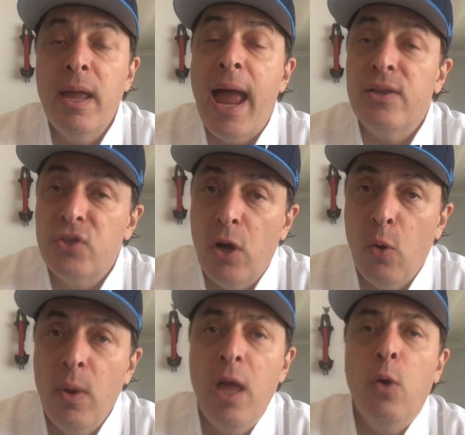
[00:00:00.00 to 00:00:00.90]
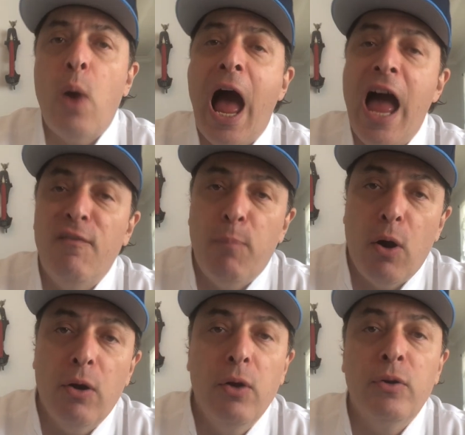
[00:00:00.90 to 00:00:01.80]
And so I've
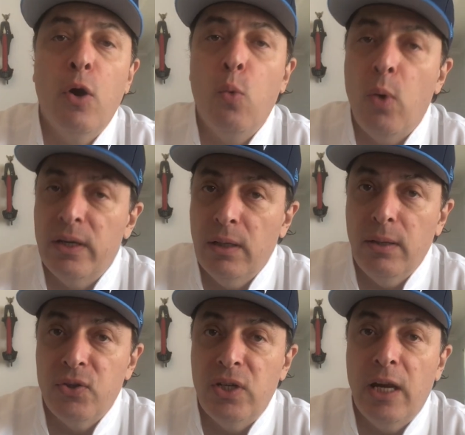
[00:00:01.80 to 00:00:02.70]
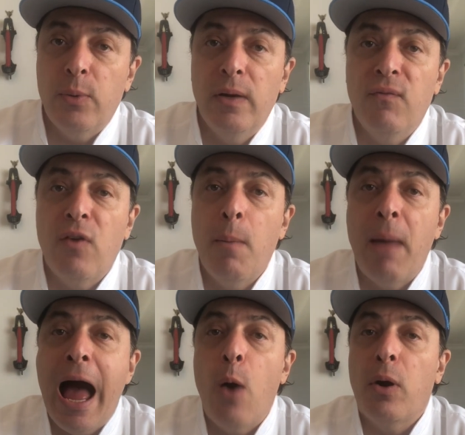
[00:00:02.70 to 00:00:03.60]
borrowed one little secret
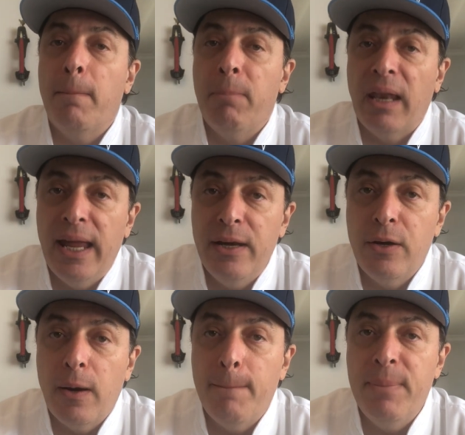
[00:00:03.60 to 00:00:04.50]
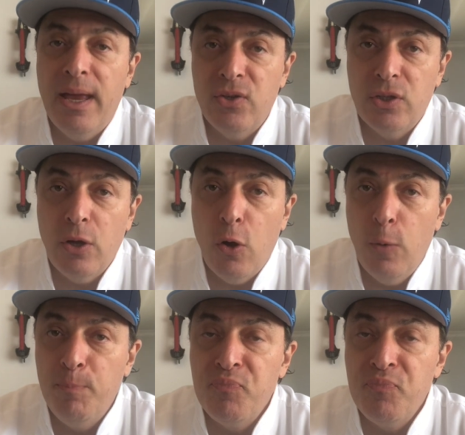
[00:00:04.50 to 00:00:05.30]
from our blender pesto